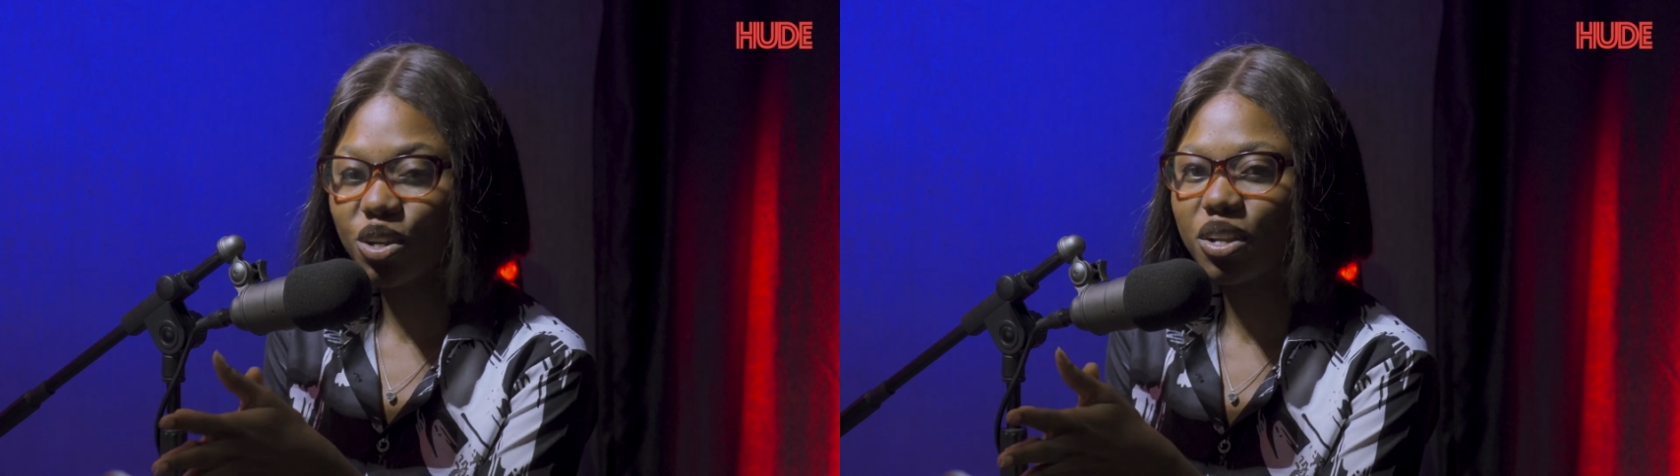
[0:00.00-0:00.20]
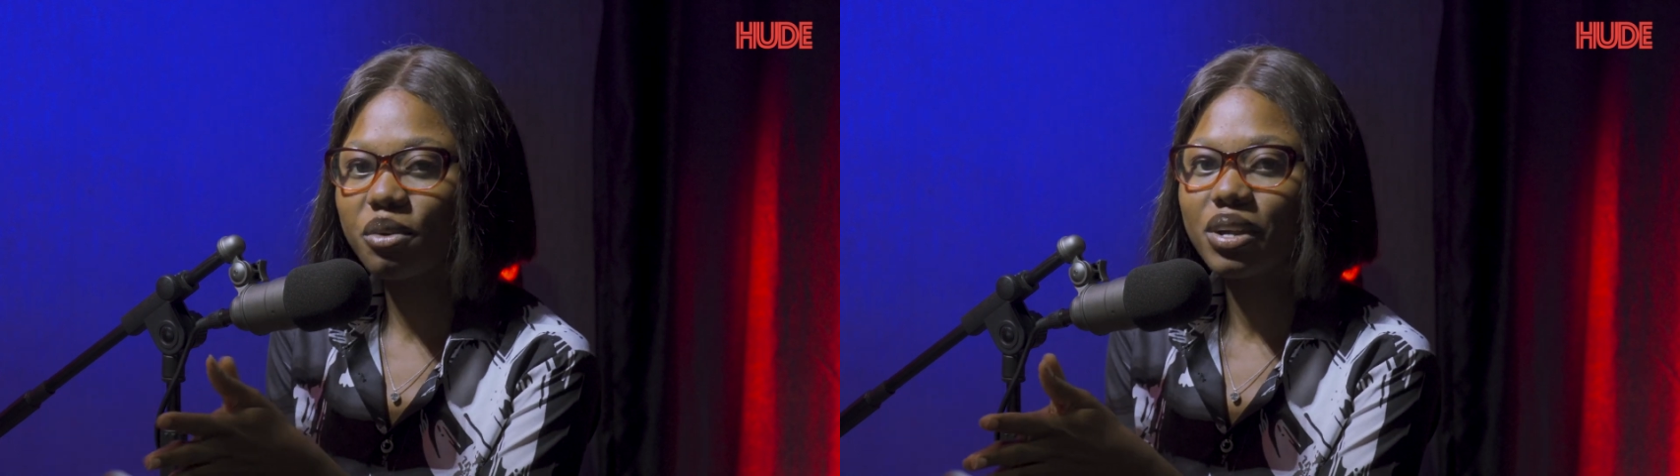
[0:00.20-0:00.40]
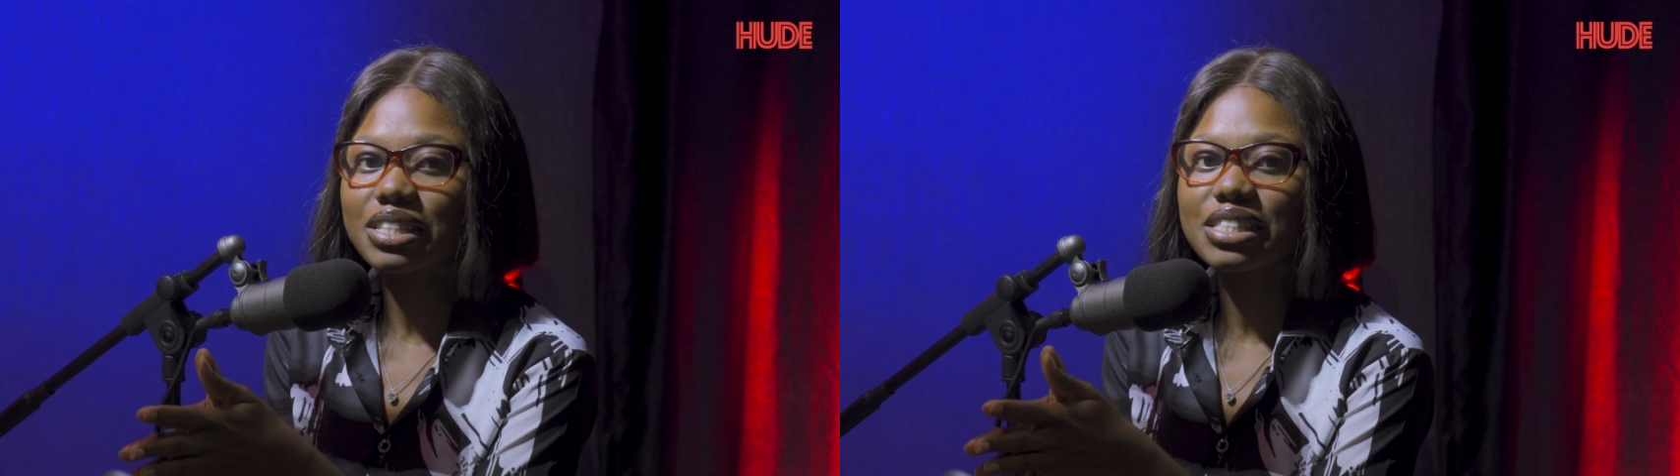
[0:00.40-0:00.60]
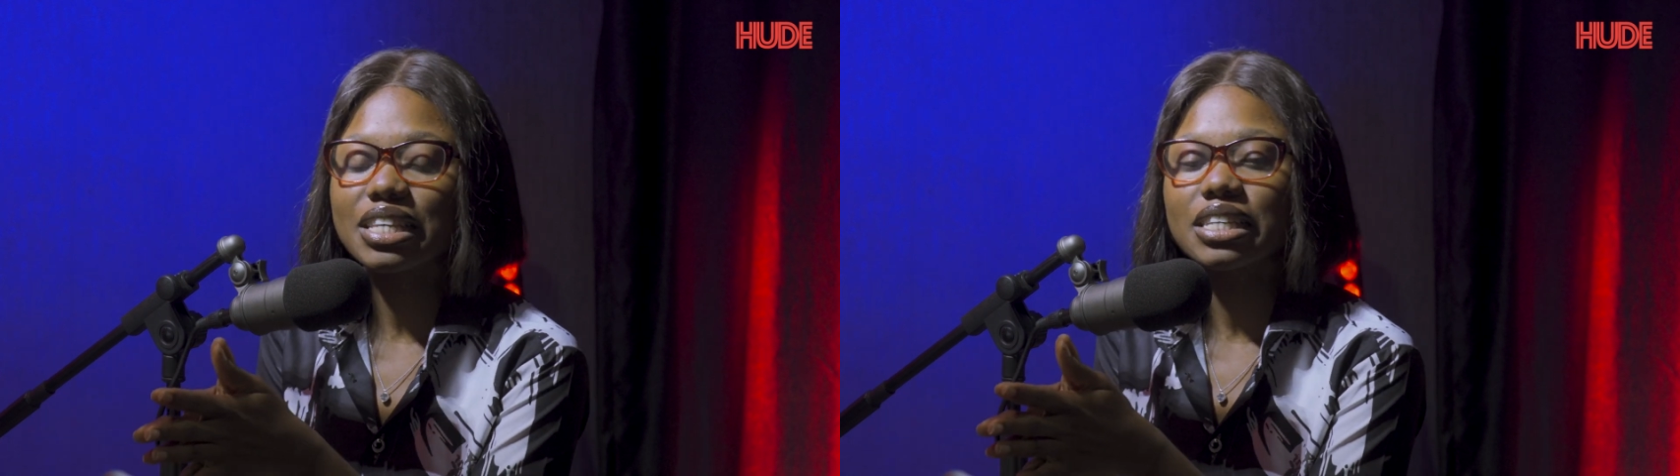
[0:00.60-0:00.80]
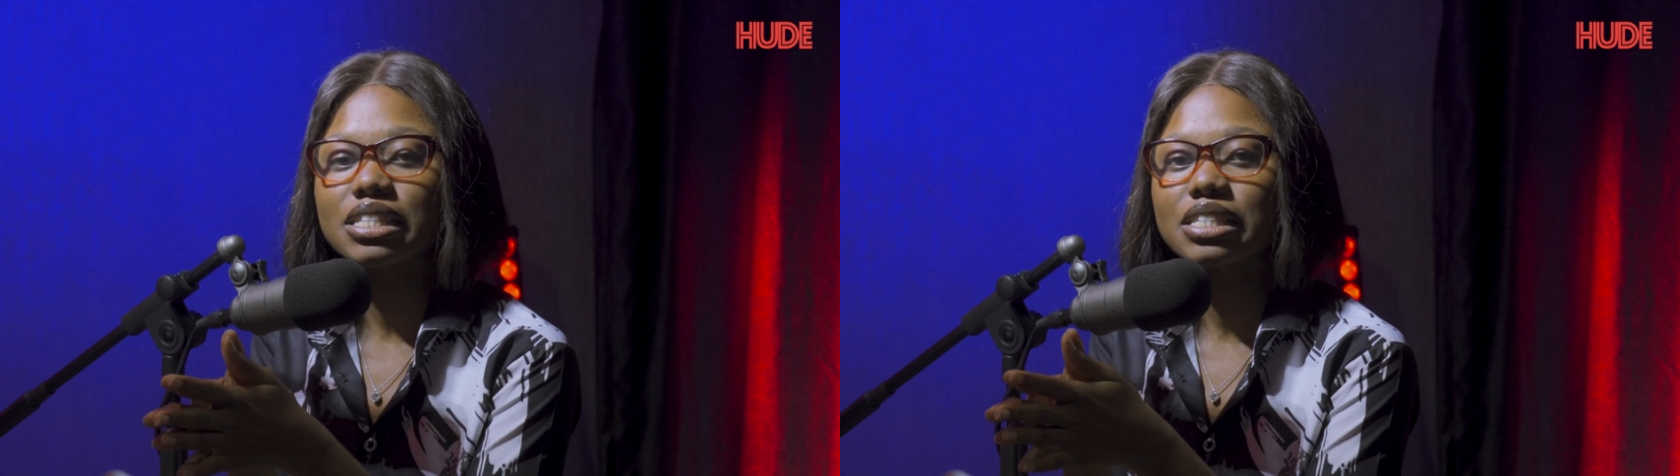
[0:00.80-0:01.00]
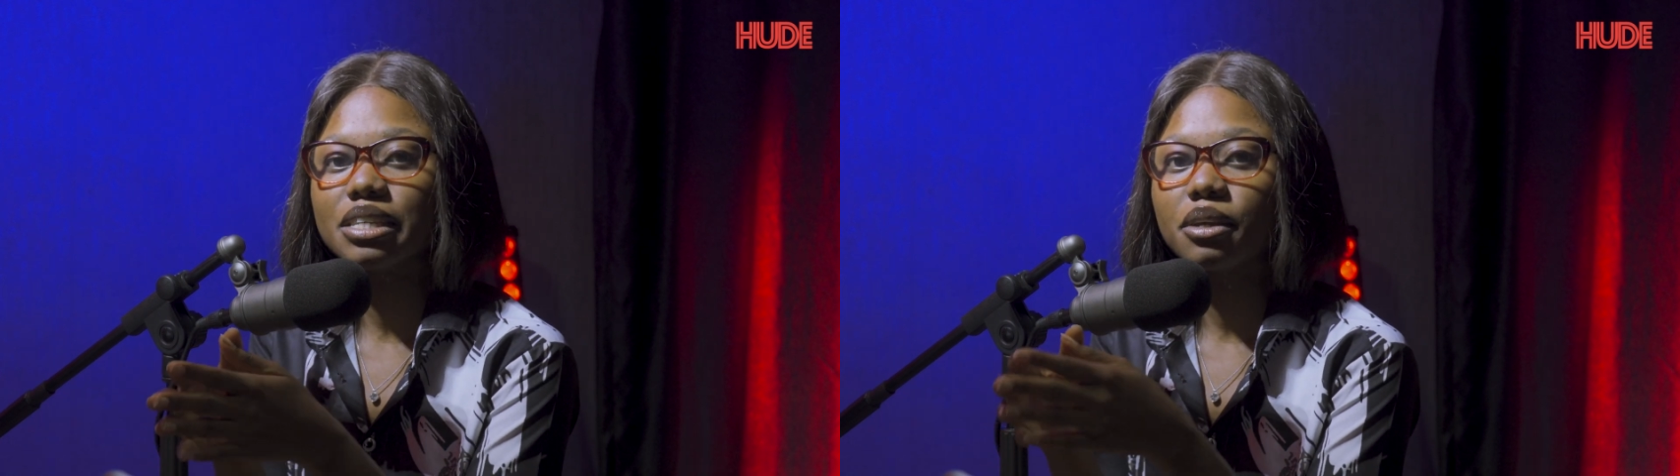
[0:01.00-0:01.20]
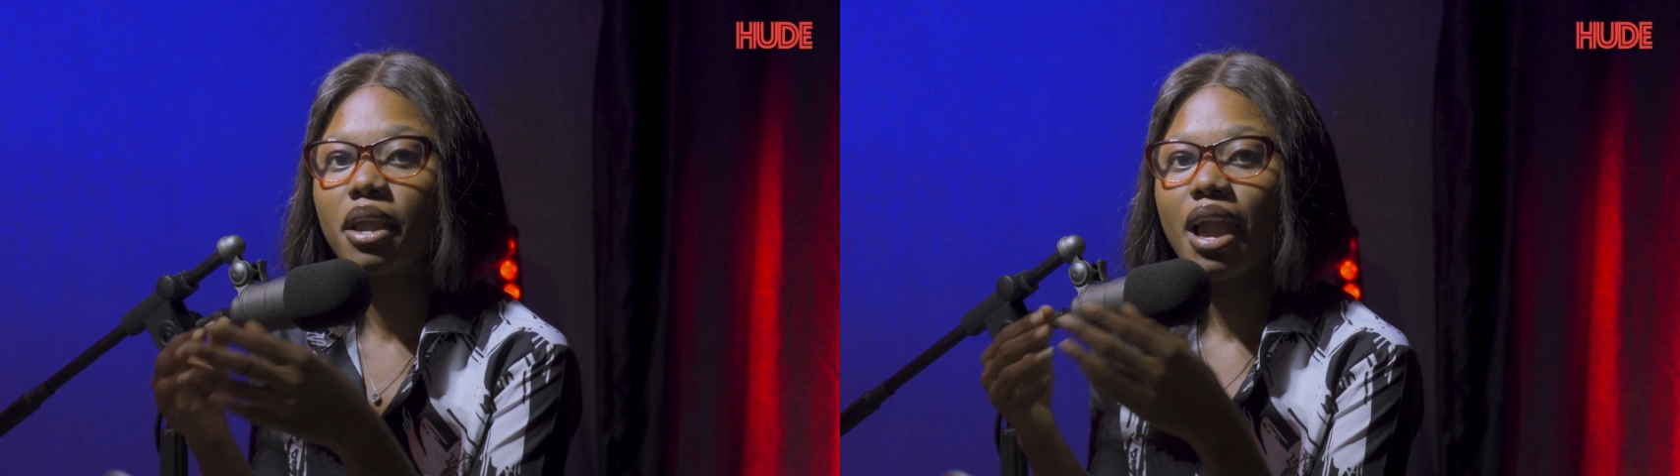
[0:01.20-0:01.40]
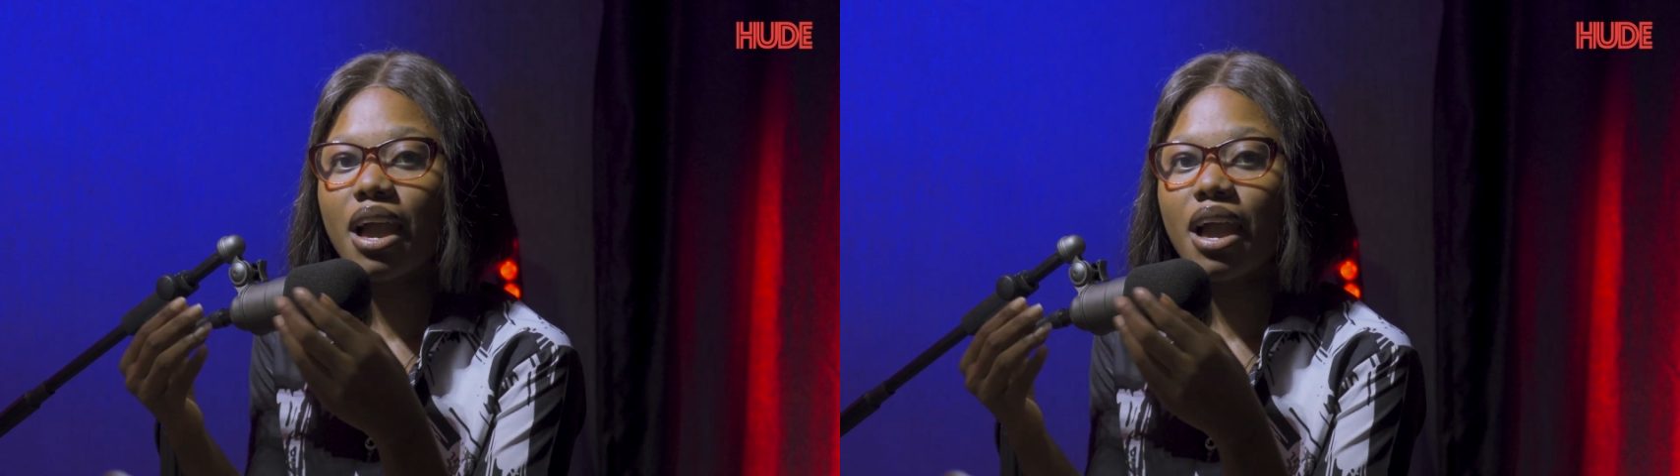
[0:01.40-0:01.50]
Tolerance is the